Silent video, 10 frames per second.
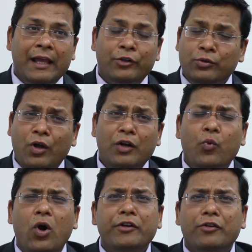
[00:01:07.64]
You do not
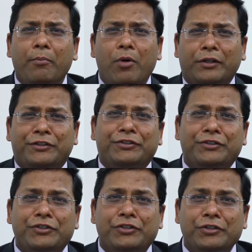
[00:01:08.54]
want your
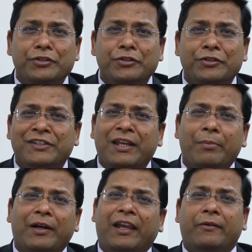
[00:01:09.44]
bots to
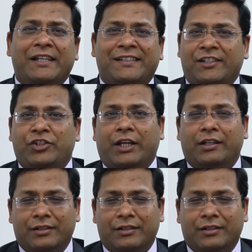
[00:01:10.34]
skip a KYC check.